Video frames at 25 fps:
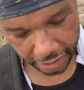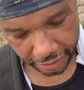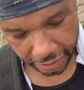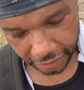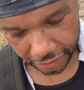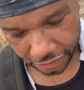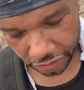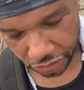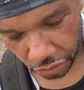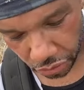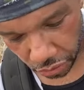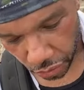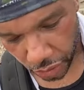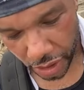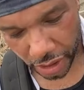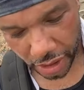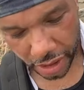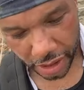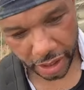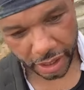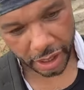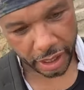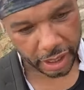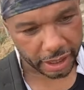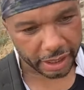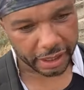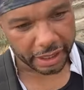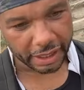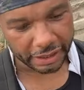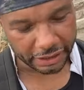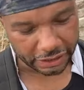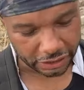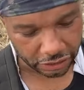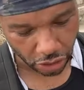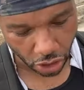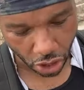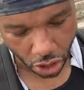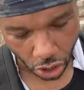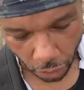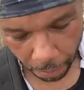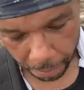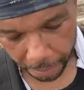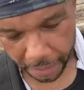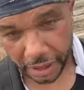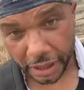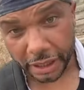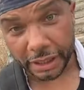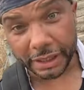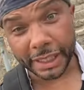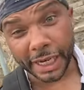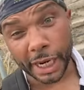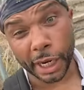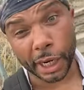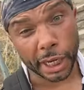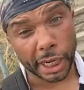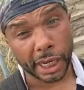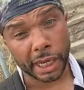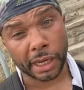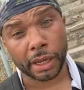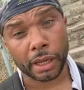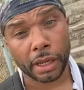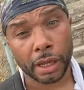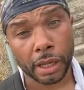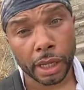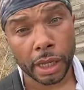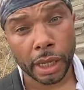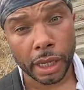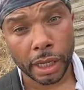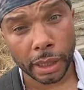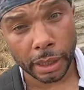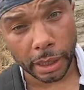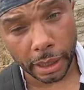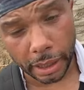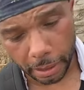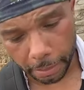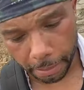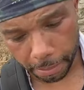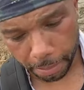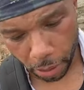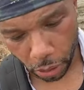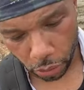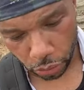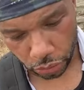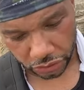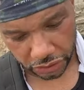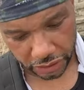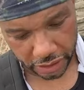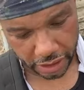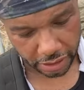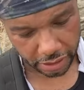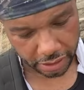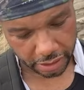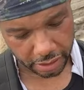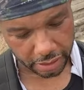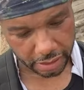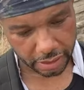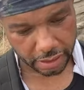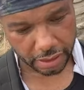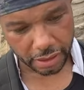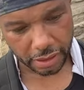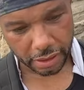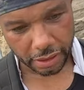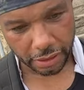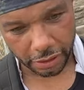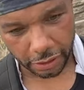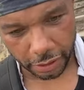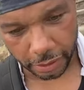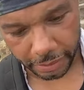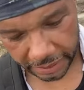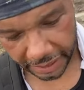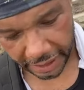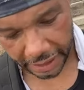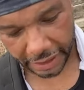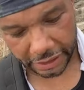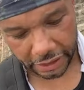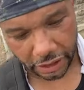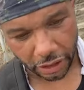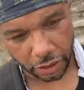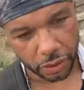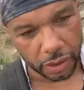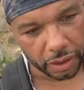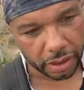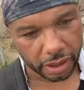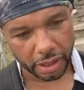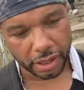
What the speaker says: to install military posts, you know what I'm saying? So